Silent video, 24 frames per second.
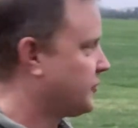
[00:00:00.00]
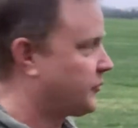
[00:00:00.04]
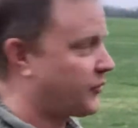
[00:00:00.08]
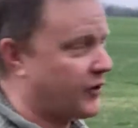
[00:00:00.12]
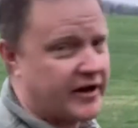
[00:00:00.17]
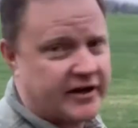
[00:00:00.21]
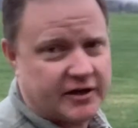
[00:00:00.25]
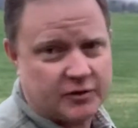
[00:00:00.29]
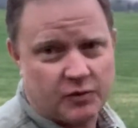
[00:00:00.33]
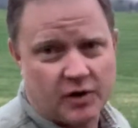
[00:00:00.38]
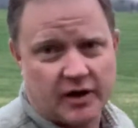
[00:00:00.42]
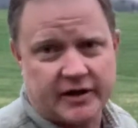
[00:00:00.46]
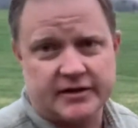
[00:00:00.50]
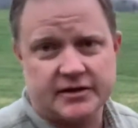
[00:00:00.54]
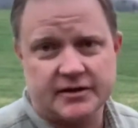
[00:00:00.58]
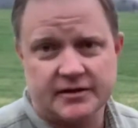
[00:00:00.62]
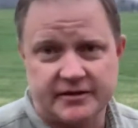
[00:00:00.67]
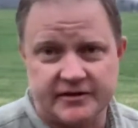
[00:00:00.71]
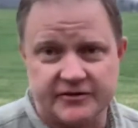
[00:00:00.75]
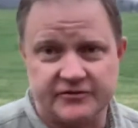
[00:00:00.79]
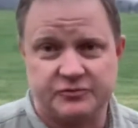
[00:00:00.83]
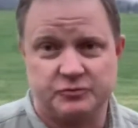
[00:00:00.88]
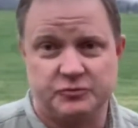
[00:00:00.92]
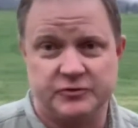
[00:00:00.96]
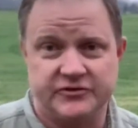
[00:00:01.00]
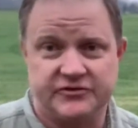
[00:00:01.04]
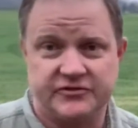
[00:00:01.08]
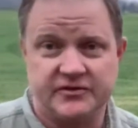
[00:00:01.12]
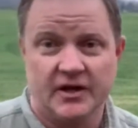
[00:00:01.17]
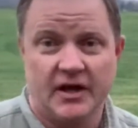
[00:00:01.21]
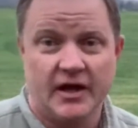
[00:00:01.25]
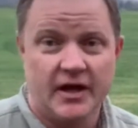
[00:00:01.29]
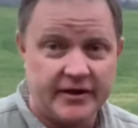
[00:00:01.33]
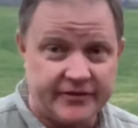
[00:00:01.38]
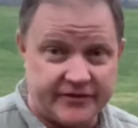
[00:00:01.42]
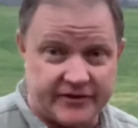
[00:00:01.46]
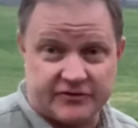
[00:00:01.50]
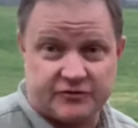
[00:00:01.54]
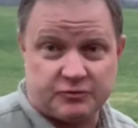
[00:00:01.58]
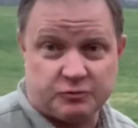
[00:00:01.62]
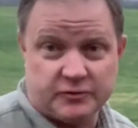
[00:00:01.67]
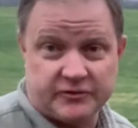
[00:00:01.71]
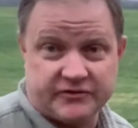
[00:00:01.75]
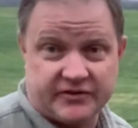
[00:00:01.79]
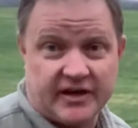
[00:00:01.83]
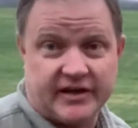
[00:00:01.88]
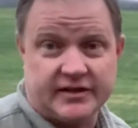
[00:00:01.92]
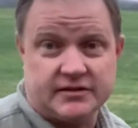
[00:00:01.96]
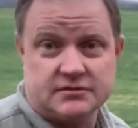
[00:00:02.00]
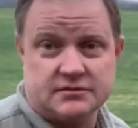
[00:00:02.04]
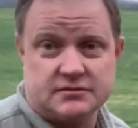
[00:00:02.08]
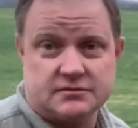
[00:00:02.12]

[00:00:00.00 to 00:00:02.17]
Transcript: Brandywine. This was it.